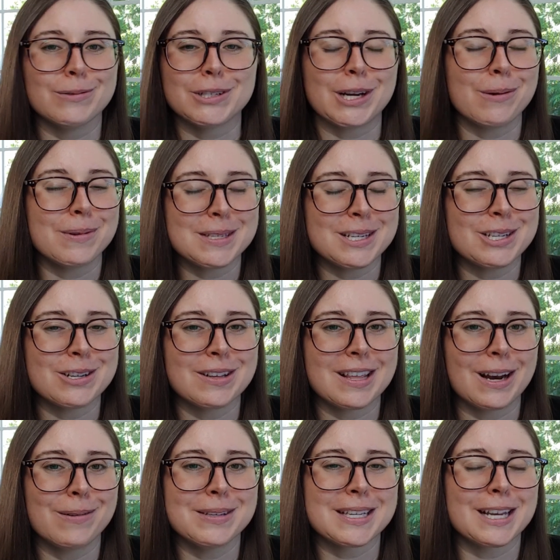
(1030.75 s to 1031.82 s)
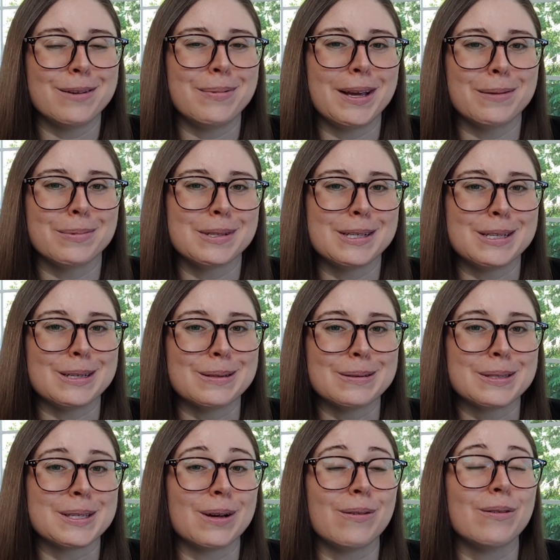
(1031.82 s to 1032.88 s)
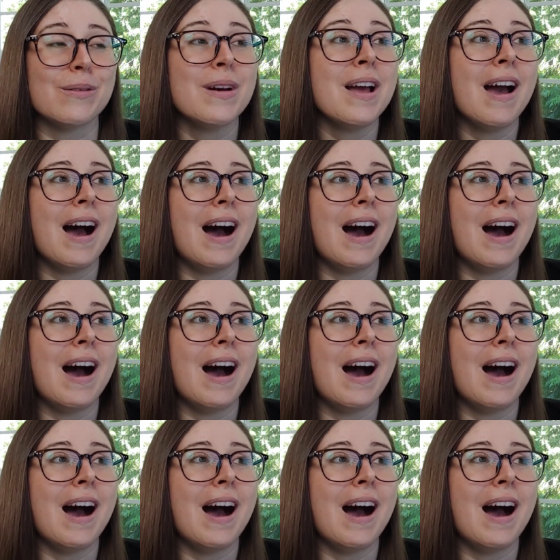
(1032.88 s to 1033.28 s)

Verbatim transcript: which I wasn't sure that I was gonna be able to do. So